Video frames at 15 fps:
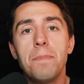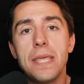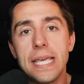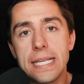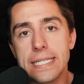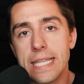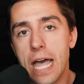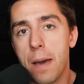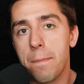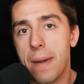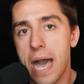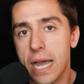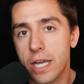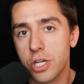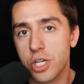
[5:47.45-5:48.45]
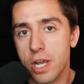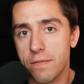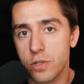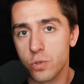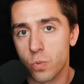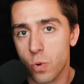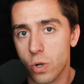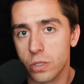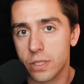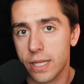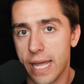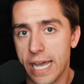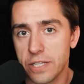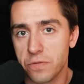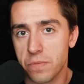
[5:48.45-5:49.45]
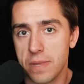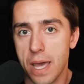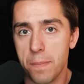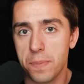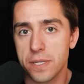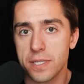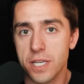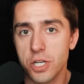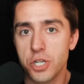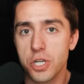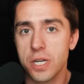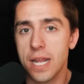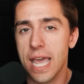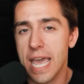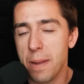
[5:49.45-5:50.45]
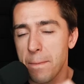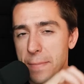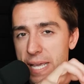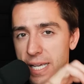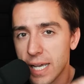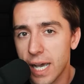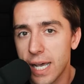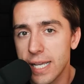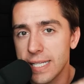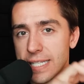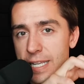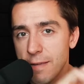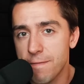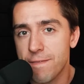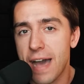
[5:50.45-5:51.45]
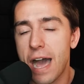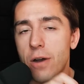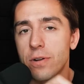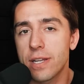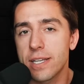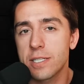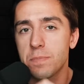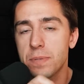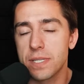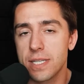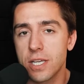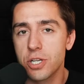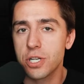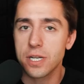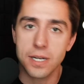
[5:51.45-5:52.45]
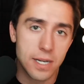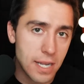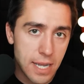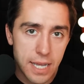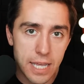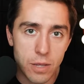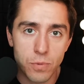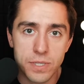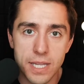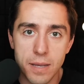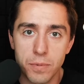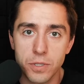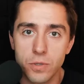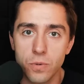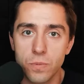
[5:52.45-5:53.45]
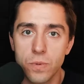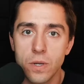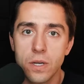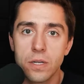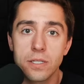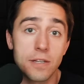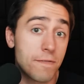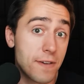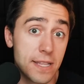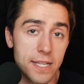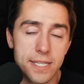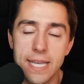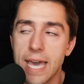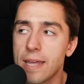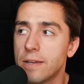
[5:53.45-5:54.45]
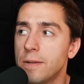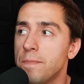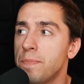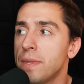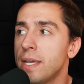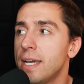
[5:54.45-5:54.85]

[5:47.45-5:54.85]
Islam Makhachev is world-class from that position, and because he found his position, he was able to defend the title.